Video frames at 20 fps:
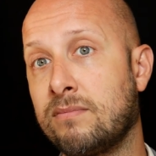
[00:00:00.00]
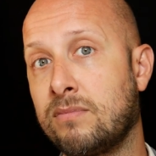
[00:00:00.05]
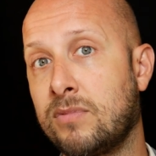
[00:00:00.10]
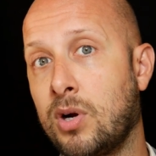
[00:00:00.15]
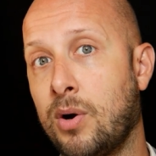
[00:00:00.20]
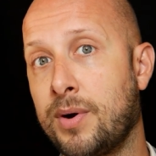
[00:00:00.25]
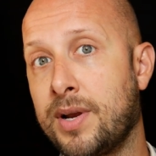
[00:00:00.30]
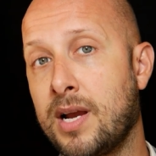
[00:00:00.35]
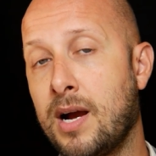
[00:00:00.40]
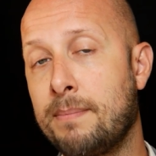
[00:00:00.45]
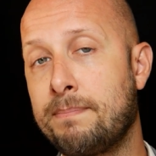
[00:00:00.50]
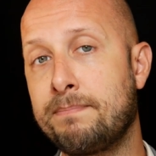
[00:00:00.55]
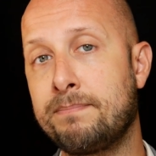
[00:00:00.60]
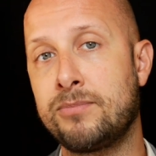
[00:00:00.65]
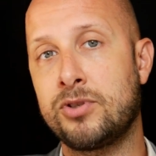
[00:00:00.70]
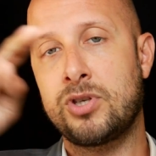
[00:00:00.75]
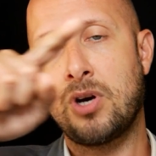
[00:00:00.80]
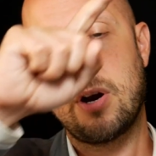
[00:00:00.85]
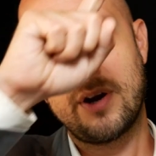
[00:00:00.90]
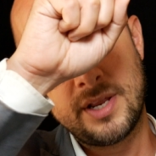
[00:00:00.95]
Going up,
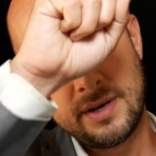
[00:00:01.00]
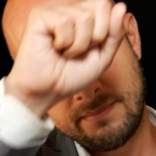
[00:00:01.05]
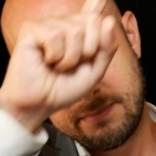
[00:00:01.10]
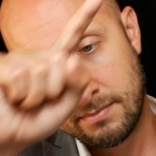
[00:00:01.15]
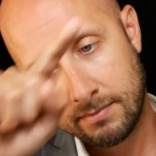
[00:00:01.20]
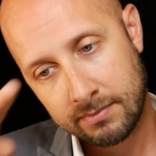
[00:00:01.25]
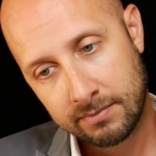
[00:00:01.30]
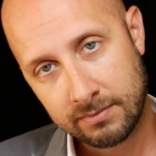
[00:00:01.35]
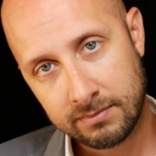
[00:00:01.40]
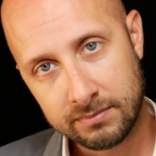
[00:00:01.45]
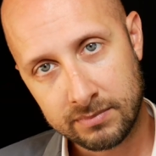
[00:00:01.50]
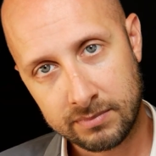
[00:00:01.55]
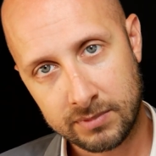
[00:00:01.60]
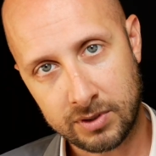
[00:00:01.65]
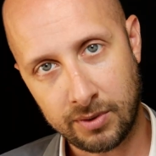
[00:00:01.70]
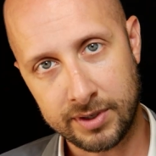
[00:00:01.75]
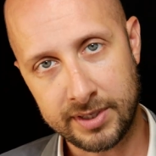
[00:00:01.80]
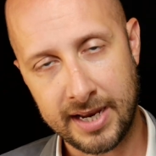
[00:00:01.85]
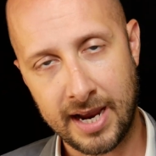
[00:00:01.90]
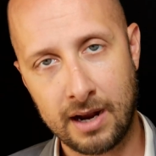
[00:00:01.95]
started,
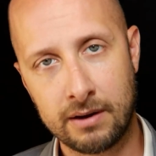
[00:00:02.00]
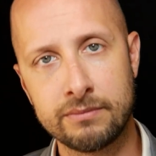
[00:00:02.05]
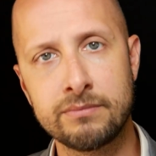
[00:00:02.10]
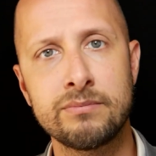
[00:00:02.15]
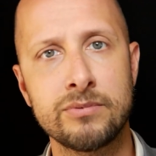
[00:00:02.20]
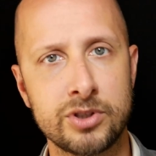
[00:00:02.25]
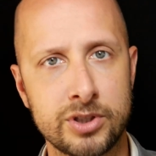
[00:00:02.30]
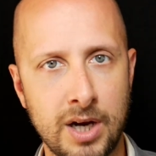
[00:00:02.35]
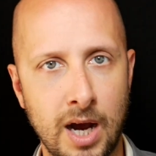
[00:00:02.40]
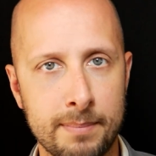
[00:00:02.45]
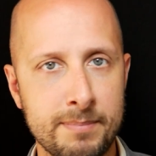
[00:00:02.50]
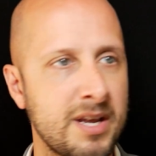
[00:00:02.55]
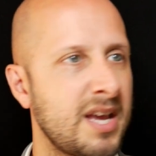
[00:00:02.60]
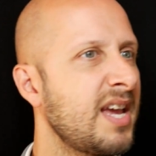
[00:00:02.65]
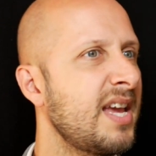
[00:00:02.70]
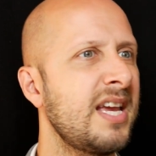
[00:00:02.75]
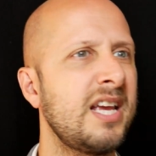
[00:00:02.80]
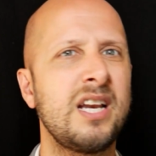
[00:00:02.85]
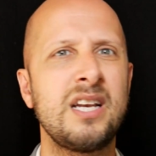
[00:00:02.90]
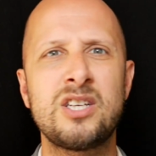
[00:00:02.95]
going down, stopped.
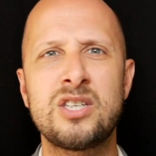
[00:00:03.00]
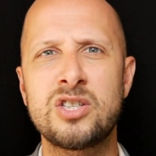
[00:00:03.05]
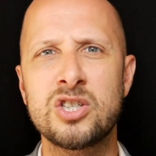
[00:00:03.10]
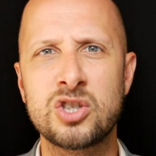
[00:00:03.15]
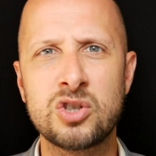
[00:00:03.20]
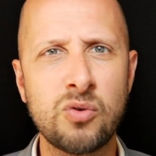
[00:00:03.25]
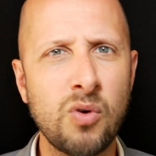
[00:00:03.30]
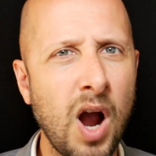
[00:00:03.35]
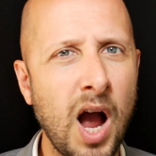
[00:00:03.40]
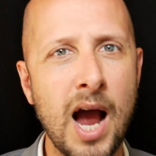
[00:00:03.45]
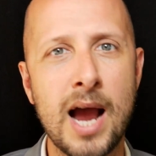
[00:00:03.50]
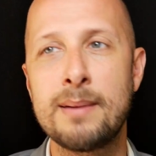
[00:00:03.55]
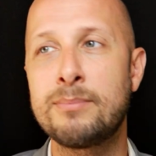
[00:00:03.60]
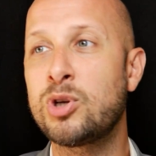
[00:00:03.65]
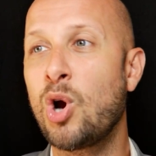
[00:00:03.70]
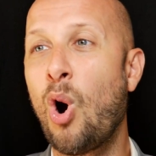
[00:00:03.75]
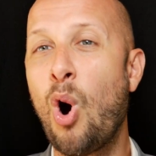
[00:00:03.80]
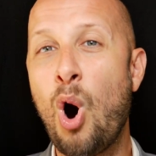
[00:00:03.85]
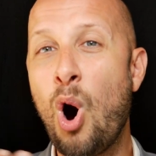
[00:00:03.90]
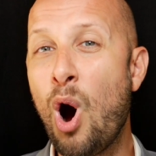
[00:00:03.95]
It
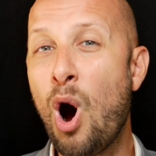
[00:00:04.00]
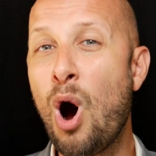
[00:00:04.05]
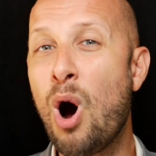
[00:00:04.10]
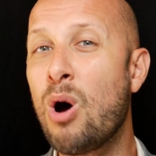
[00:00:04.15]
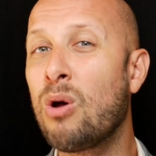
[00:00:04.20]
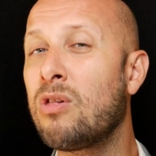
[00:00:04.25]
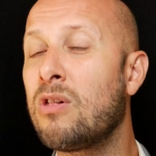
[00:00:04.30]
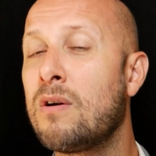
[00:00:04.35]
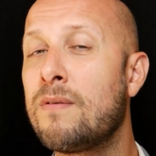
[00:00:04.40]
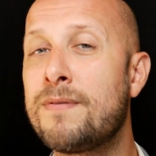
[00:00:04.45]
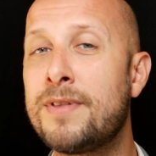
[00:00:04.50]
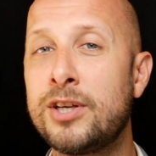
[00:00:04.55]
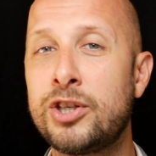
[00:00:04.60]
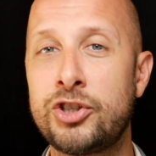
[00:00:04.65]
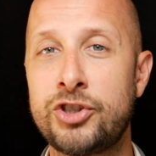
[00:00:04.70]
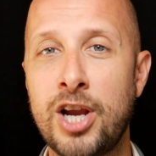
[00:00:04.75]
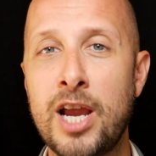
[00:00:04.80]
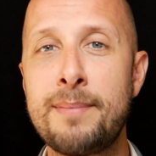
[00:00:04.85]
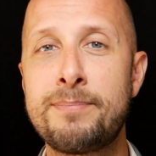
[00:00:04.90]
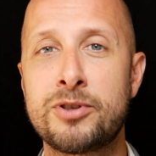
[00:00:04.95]
describes all of the
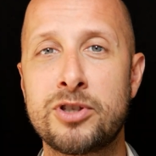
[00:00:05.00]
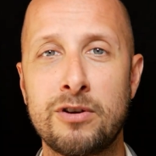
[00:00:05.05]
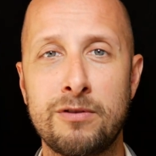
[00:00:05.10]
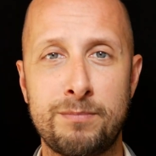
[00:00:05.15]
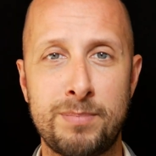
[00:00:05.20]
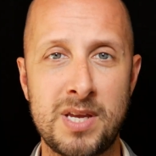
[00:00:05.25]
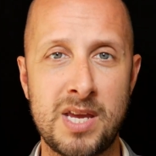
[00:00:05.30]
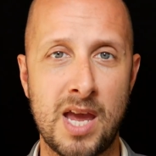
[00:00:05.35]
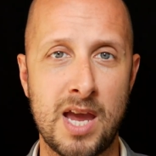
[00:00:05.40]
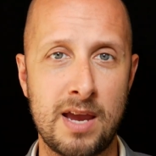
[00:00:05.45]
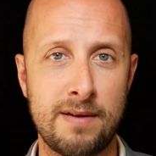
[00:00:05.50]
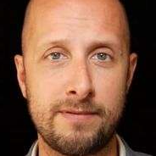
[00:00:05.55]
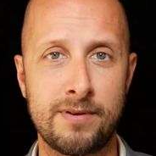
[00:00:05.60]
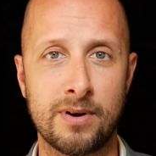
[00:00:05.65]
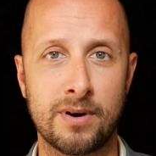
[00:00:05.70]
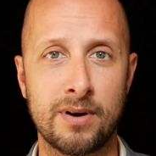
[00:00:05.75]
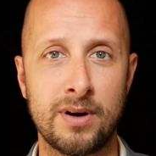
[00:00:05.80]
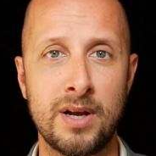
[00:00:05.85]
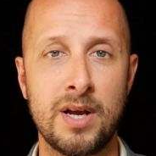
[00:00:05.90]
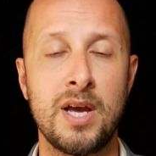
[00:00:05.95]
shapes of
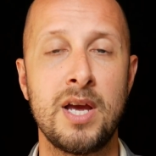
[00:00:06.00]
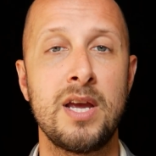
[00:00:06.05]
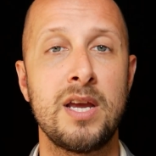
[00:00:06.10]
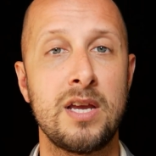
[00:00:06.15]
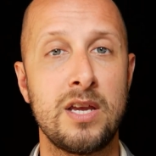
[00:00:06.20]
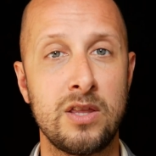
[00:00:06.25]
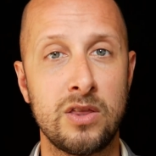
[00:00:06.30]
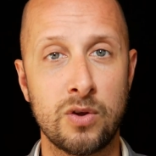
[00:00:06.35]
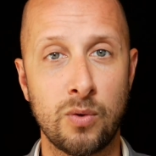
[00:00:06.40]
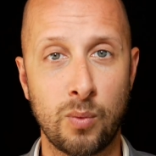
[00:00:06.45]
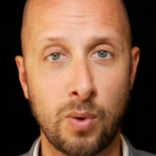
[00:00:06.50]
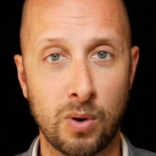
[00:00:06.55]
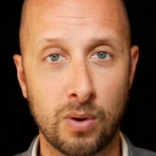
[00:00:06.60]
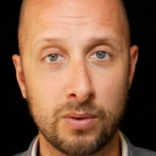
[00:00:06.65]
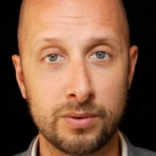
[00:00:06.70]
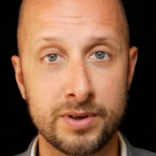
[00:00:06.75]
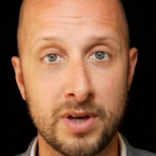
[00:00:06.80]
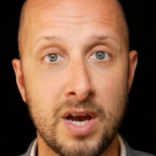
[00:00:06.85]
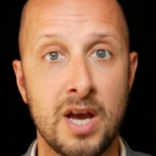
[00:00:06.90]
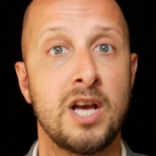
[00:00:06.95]
behavior in the
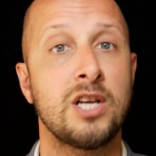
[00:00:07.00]
world.